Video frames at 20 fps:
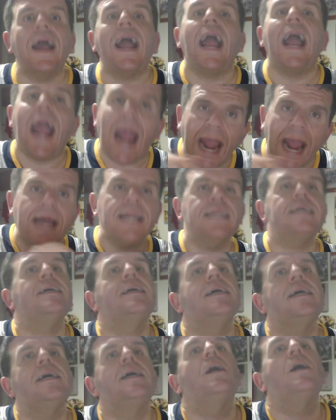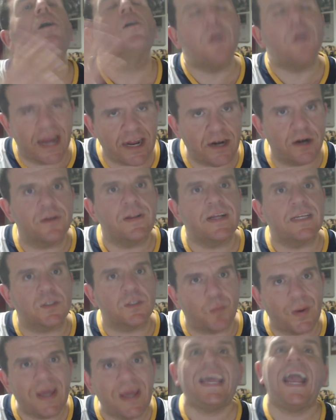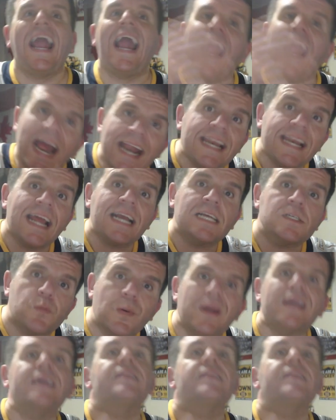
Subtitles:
And later this week and next week,